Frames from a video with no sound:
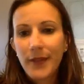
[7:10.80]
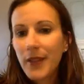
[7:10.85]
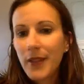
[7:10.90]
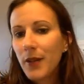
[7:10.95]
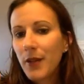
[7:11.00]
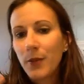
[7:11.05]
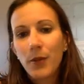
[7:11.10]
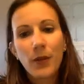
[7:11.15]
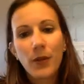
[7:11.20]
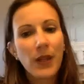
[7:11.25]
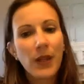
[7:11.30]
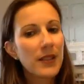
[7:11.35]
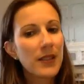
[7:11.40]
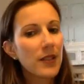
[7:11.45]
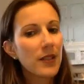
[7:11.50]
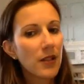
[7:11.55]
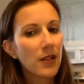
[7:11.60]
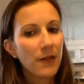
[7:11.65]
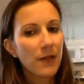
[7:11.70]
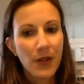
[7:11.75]
It relates
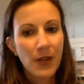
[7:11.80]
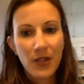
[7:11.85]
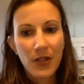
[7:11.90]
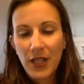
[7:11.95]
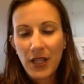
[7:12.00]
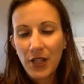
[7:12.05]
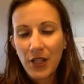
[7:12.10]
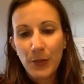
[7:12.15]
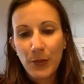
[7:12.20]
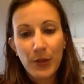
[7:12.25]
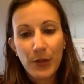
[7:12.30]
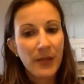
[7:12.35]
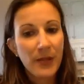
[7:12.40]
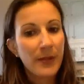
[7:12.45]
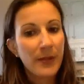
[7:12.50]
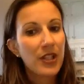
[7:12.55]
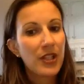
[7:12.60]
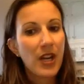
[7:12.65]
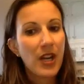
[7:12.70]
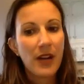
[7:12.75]
to the first stage in pretty
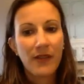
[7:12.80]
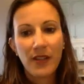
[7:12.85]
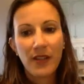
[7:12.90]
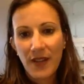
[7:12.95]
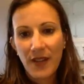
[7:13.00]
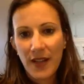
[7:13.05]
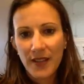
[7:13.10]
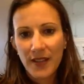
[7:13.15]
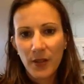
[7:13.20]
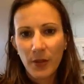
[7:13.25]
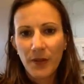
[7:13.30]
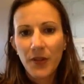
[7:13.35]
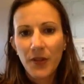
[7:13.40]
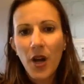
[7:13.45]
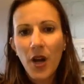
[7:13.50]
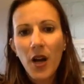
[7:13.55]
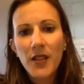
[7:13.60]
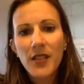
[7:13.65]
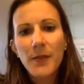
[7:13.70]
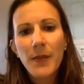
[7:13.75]
much every facet we've
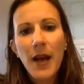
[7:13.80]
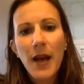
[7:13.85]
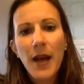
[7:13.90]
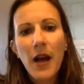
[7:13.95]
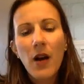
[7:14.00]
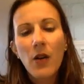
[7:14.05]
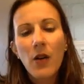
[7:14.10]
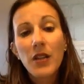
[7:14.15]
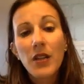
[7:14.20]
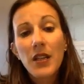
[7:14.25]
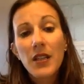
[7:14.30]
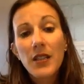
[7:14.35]
talked about.